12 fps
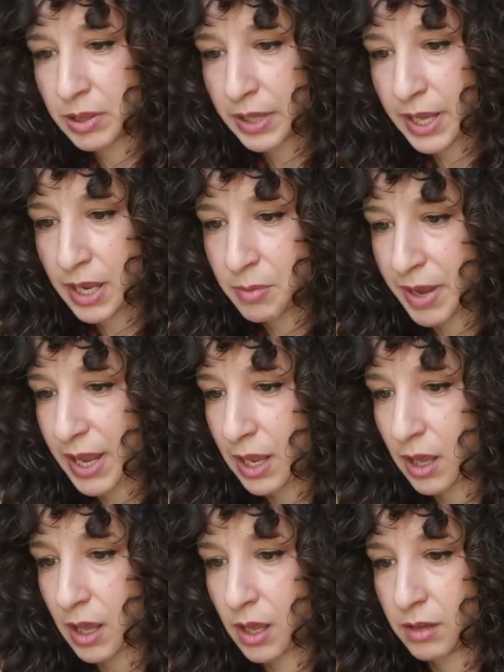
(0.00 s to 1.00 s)
played by
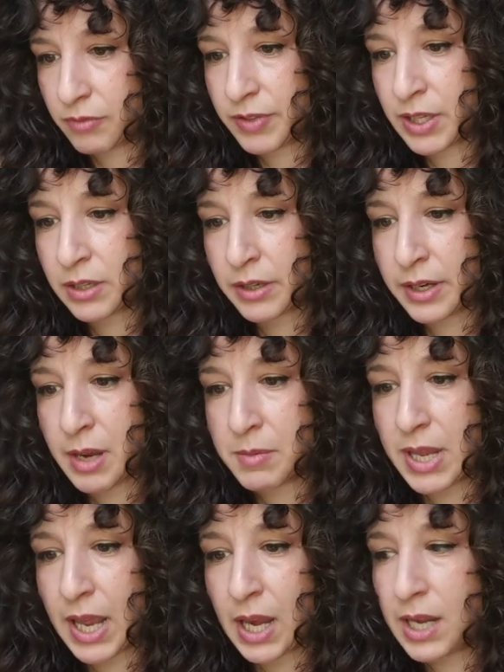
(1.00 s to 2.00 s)
a fiddler named
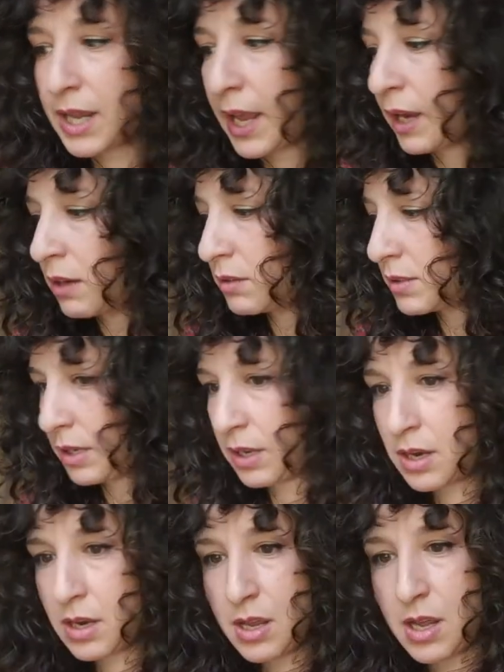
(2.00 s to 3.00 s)
Katie
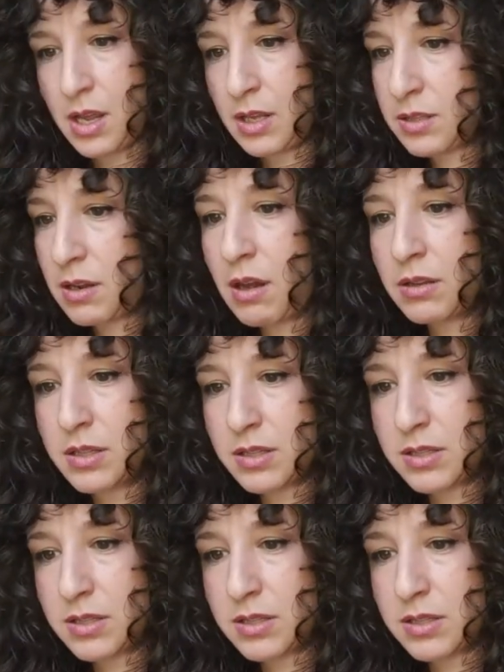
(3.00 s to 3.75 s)
Adelson. It's called the